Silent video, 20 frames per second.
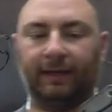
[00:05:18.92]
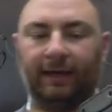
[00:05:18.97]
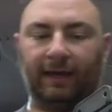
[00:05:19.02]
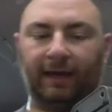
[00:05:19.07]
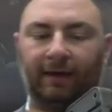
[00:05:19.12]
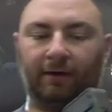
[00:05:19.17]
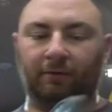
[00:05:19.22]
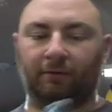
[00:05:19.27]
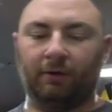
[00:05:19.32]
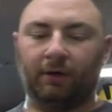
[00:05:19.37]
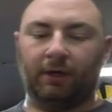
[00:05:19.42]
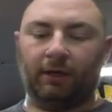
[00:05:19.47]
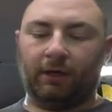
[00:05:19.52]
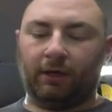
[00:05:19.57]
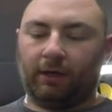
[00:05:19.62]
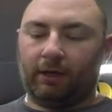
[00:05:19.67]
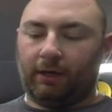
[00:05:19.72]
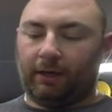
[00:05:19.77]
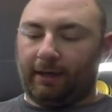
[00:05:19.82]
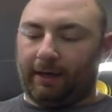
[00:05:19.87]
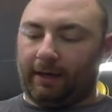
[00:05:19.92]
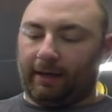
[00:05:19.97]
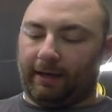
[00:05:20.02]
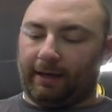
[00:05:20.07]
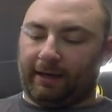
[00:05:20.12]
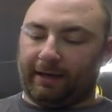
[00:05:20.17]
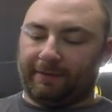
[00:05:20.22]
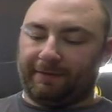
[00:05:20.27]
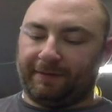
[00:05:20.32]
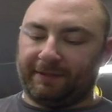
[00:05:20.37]
Now,
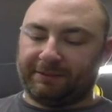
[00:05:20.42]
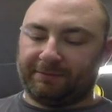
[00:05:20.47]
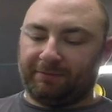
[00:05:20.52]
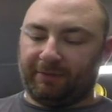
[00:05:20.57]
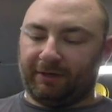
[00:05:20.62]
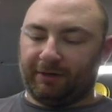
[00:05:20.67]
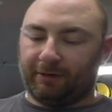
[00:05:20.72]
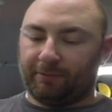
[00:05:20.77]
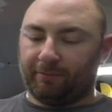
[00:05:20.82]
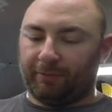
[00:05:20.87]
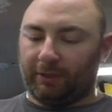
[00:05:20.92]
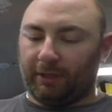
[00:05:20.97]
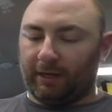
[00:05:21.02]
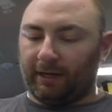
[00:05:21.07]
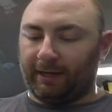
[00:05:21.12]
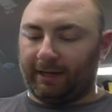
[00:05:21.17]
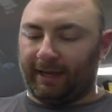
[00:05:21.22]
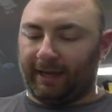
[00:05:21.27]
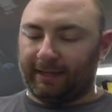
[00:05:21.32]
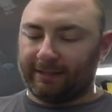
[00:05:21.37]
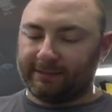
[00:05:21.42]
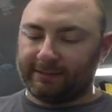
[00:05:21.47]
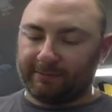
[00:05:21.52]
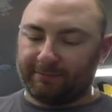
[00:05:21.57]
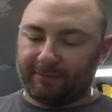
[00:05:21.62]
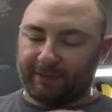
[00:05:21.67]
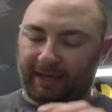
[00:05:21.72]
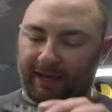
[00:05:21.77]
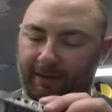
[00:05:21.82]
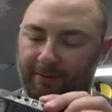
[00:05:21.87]
this metering block had
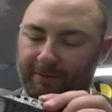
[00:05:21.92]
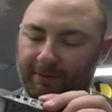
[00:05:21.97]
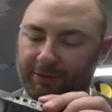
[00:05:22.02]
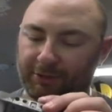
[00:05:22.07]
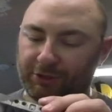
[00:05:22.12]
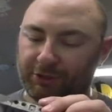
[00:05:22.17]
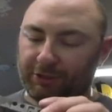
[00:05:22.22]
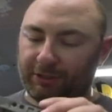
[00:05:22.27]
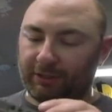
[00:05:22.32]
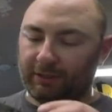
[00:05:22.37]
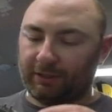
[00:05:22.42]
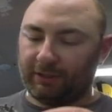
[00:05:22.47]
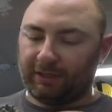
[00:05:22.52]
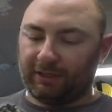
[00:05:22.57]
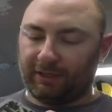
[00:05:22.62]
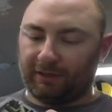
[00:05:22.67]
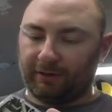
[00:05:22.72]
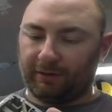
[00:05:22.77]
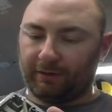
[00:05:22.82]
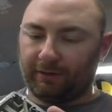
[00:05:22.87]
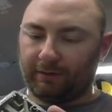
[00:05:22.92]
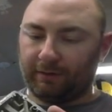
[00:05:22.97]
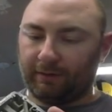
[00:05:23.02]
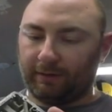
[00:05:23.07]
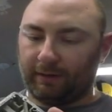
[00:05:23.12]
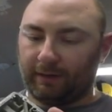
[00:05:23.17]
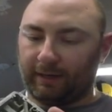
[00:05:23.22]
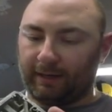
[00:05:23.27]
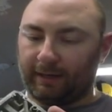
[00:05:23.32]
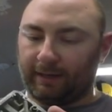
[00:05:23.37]
some damage here.
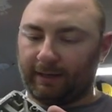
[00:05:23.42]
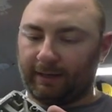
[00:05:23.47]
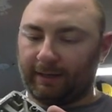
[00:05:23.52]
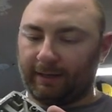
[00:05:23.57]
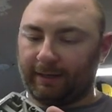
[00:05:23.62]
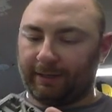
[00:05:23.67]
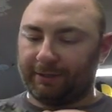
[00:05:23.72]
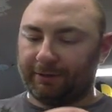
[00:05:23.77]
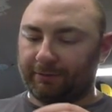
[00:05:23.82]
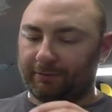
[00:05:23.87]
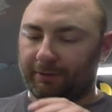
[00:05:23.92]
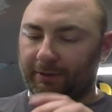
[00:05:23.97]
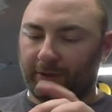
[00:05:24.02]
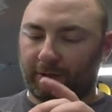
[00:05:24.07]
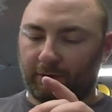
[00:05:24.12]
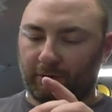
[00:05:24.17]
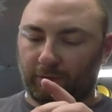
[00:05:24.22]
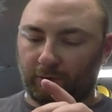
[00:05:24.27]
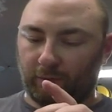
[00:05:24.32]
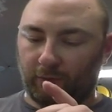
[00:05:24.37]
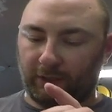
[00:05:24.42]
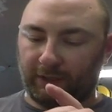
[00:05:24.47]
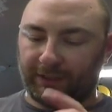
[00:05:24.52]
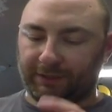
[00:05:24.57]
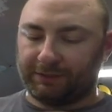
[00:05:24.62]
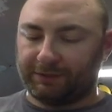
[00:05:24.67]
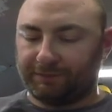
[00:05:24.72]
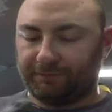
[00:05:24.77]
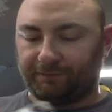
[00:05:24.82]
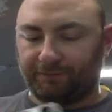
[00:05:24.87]
I don't know what
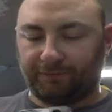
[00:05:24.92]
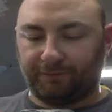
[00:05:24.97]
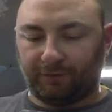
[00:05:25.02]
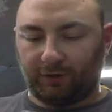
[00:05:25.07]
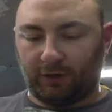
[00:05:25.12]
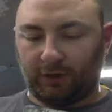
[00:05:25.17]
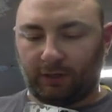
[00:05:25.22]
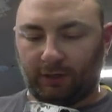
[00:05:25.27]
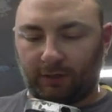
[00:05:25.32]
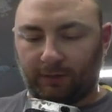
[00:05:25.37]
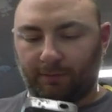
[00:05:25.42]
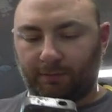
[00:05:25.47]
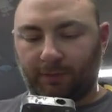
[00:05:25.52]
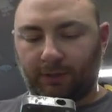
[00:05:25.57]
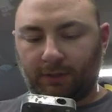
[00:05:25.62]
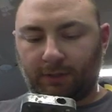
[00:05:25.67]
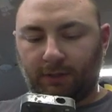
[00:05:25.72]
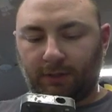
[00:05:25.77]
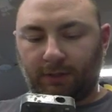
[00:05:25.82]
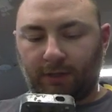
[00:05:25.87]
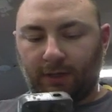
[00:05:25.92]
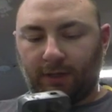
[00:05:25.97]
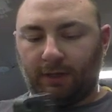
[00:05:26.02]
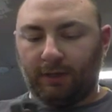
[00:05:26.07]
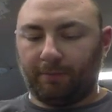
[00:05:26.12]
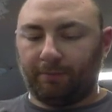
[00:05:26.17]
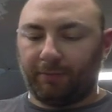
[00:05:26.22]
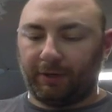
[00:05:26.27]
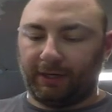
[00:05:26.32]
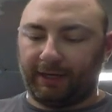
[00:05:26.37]
it's from,
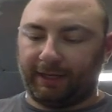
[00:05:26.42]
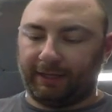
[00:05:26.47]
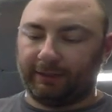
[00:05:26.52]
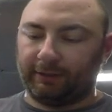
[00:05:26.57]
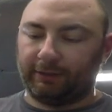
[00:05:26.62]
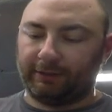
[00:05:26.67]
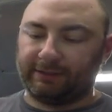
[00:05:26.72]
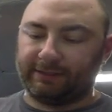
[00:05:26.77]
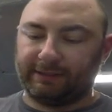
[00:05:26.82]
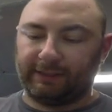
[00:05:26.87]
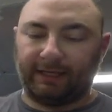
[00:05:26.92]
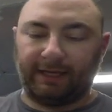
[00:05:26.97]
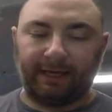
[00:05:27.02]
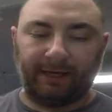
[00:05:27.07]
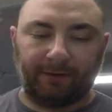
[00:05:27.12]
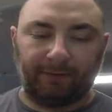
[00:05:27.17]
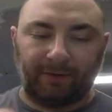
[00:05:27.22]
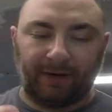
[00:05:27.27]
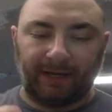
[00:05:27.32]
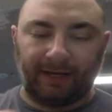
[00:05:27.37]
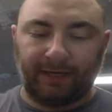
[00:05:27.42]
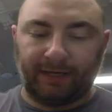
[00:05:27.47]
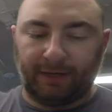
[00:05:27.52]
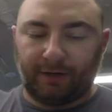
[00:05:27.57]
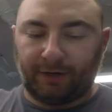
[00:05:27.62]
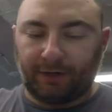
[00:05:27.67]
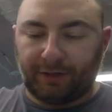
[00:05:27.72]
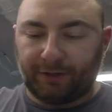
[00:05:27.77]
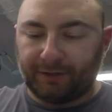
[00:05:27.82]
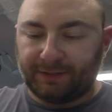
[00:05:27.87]
but it looks like right
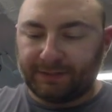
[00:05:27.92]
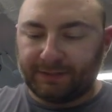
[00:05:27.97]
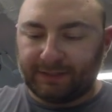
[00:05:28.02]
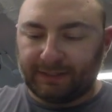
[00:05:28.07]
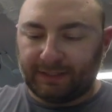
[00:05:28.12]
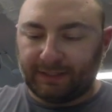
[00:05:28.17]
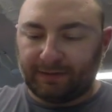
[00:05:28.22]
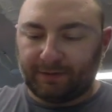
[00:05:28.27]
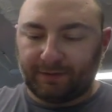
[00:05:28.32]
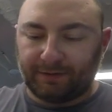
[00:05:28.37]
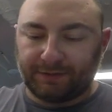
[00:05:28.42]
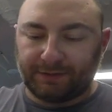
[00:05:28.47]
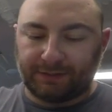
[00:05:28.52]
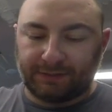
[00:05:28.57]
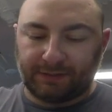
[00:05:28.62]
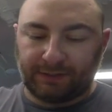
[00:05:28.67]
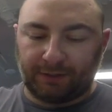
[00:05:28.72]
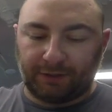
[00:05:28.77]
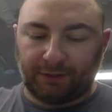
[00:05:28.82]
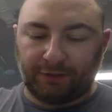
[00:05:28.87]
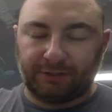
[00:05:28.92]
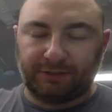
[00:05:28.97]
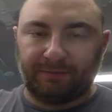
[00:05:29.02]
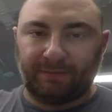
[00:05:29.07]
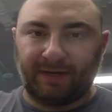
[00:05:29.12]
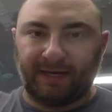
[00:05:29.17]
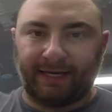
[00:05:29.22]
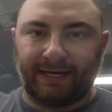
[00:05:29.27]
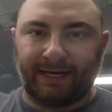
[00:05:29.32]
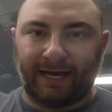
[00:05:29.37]
here you can see there used to
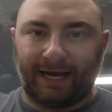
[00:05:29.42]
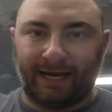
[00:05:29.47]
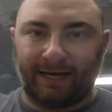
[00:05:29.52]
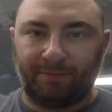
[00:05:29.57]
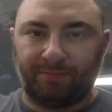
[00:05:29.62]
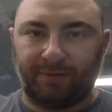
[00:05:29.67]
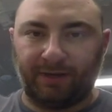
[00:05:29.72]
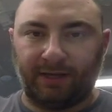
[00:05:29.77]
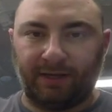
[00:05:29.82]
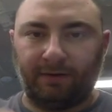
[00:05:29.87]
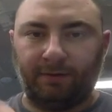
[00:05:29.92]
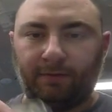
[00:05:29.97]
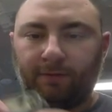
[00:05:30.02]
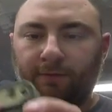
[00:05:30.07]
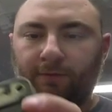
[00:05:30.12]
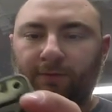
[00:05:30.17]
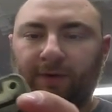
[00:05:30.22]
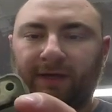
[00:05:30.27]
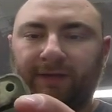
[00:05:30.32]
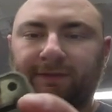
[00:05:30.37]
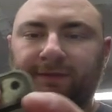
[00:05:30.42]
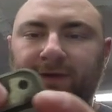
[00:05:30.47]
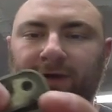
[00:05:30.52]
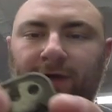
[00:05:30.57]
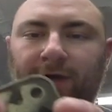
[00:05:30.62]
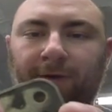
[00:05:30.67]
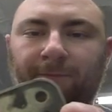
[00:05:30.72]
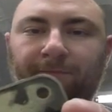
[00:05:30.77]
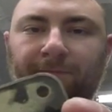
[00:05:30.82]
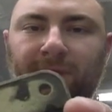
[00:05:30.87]
be a guide pin right
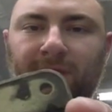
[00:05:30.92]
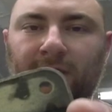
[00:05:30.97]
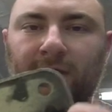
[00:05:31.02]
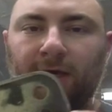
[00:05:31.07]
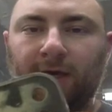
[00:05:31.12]
there,